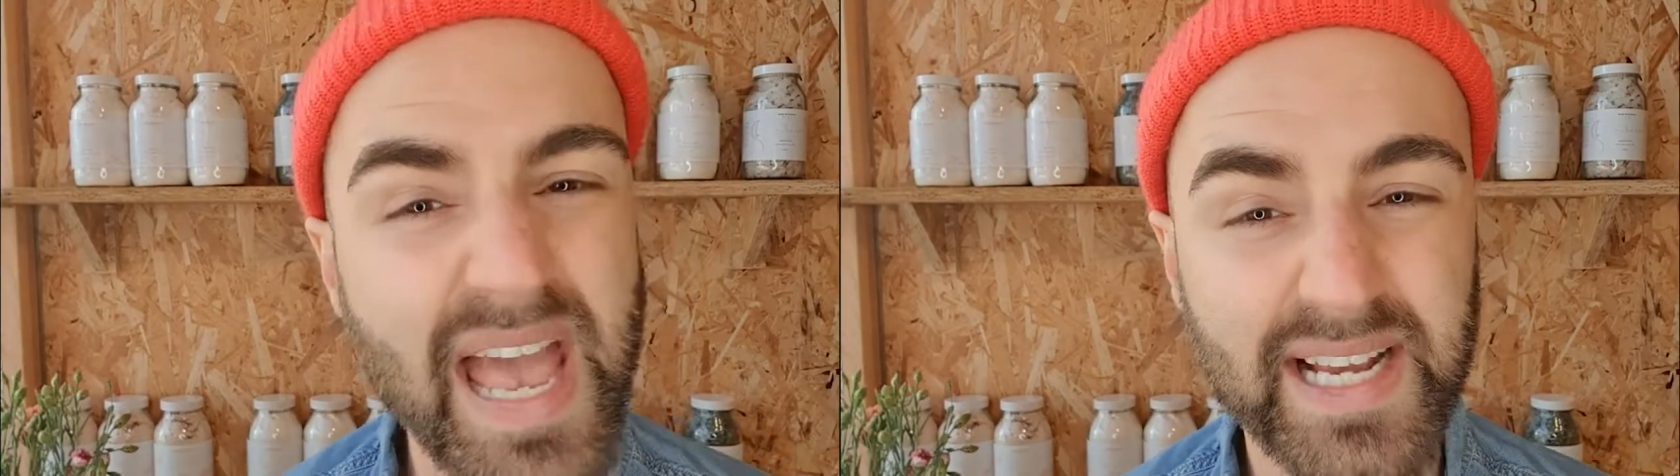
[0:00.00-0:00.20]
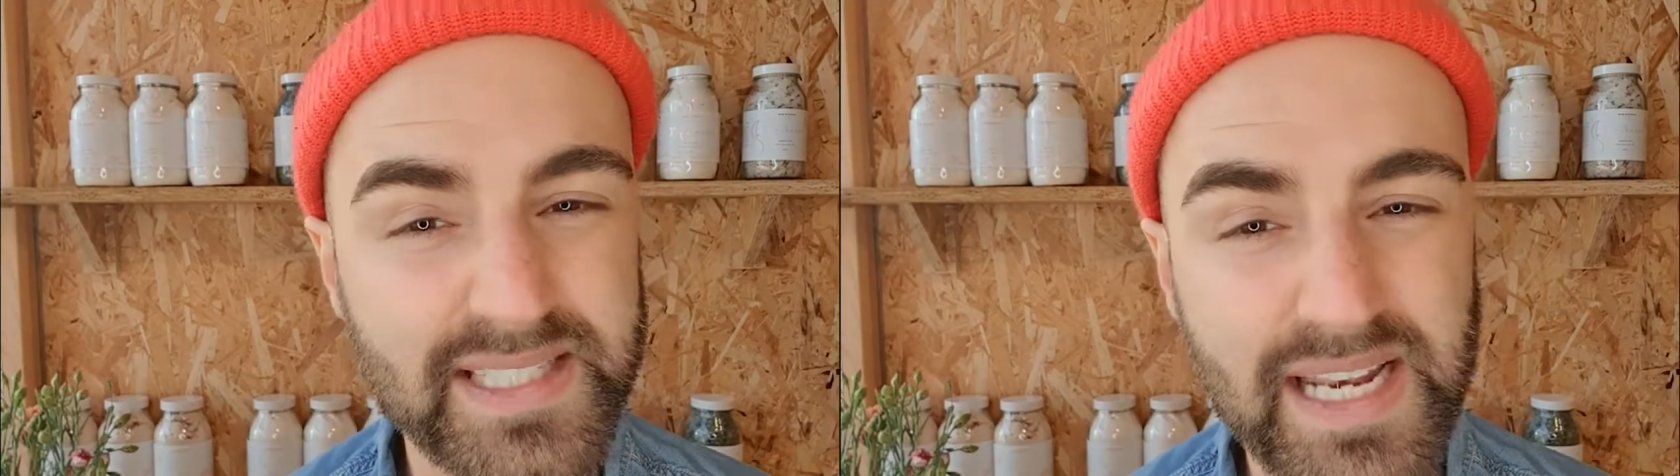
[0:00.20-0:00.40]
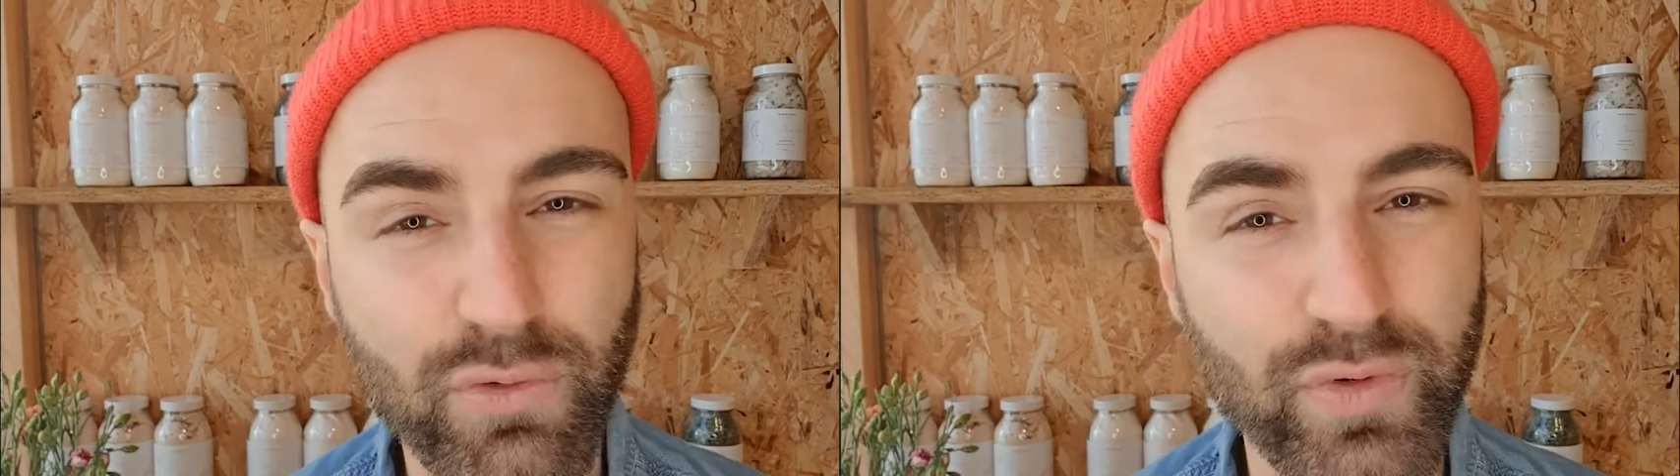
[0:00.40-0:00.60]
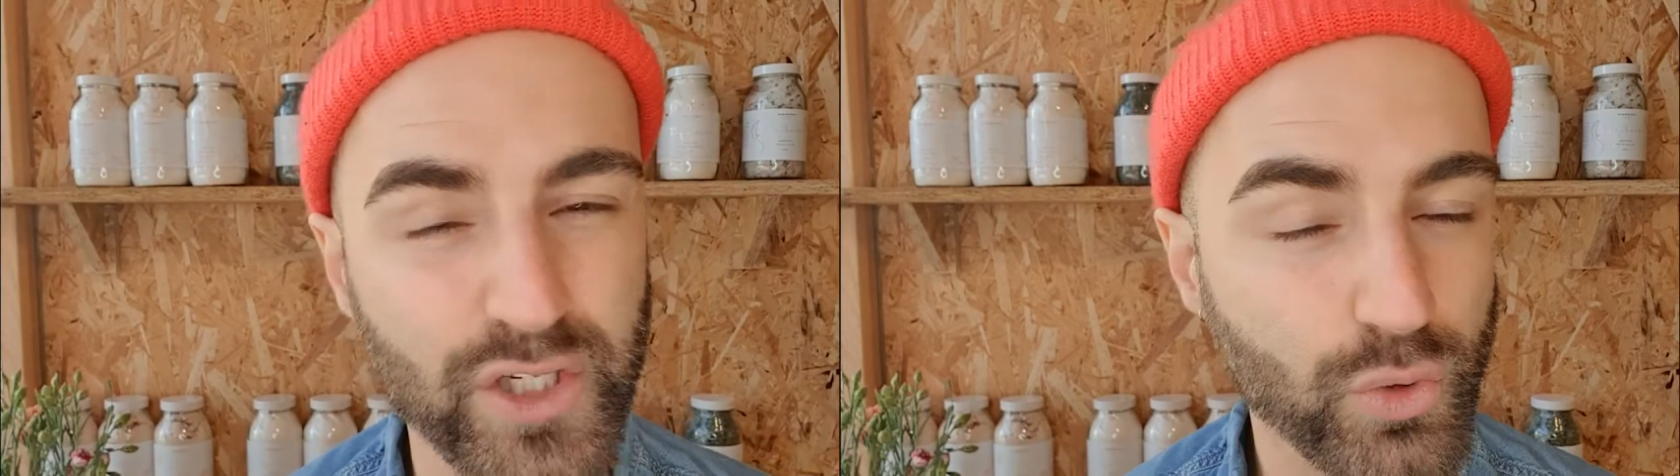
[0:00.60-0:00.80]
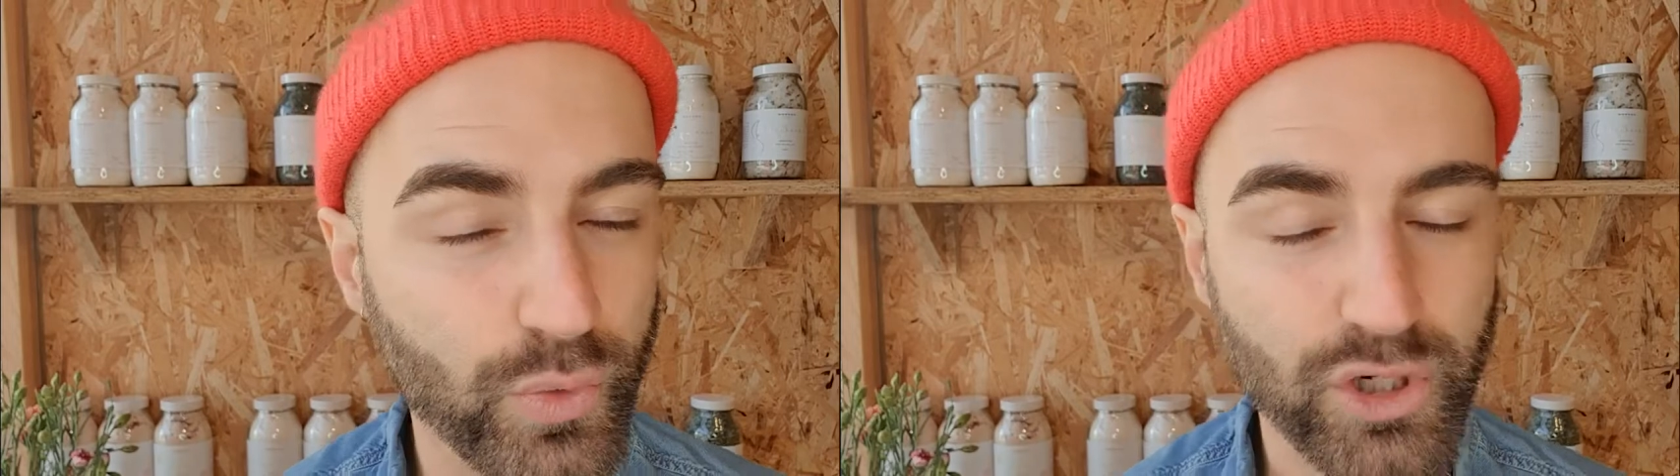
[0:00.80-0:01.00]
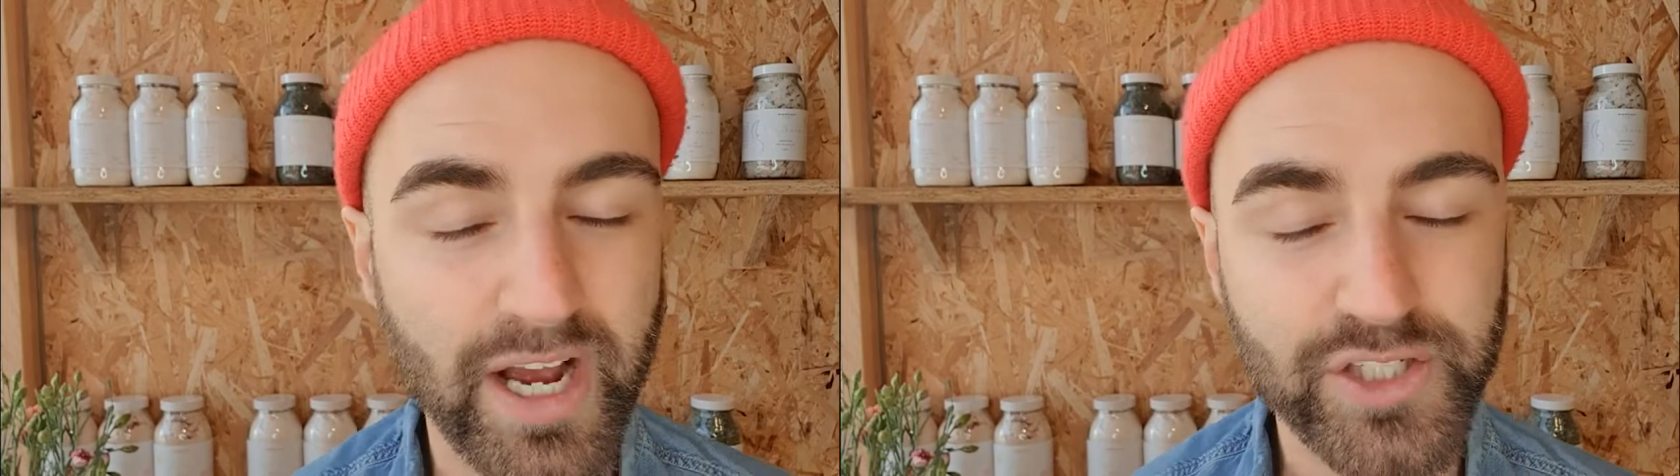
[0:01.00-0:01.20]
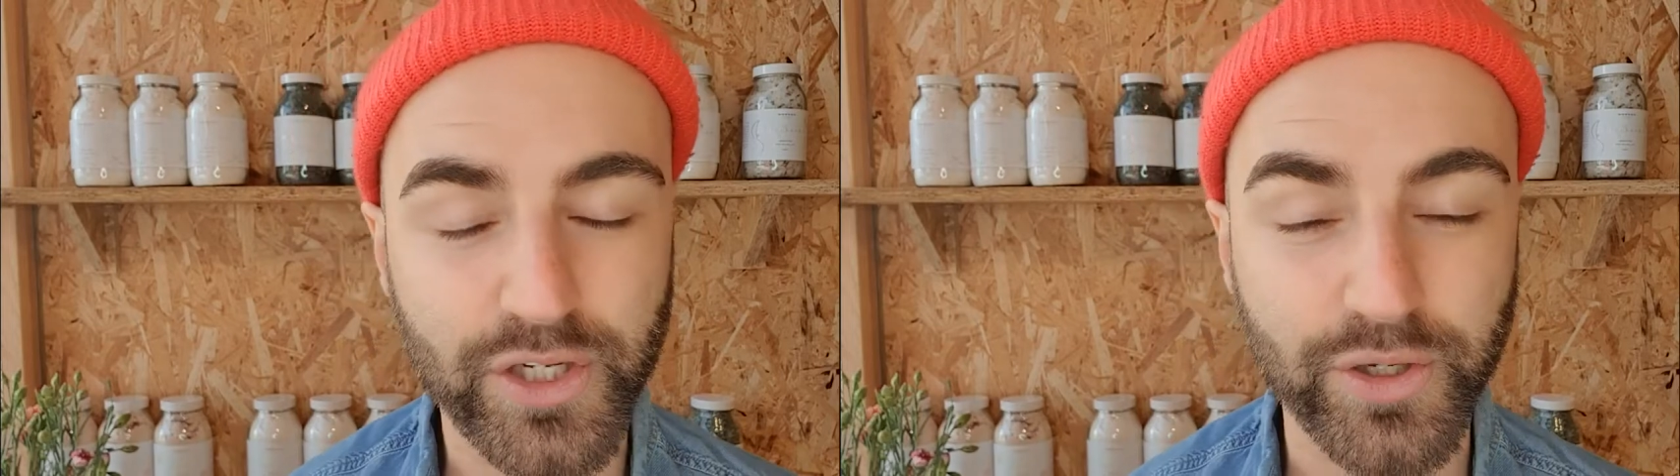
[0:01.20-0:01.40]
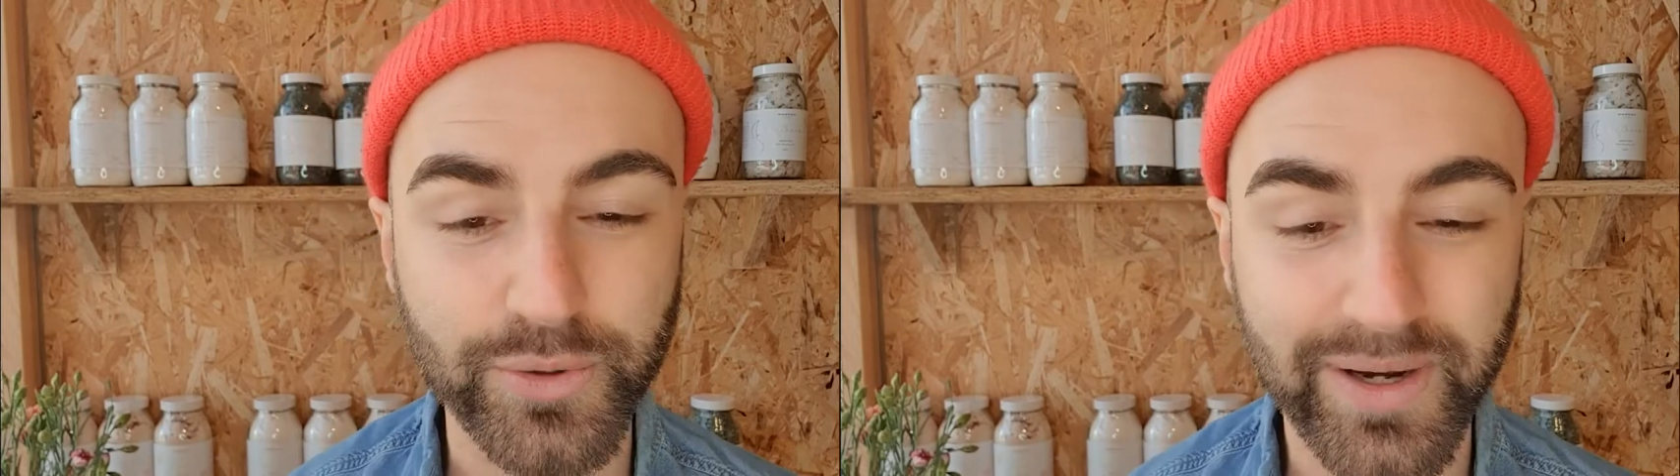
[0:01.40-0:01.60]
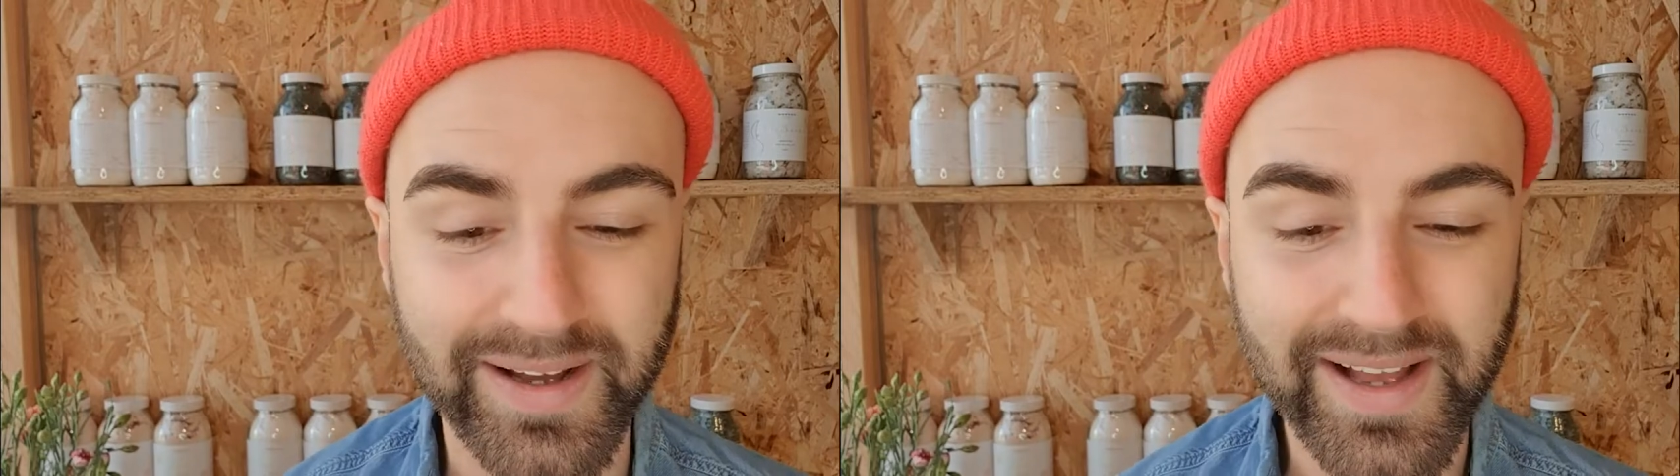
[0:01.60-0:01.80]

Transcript: next level ritual, which I do,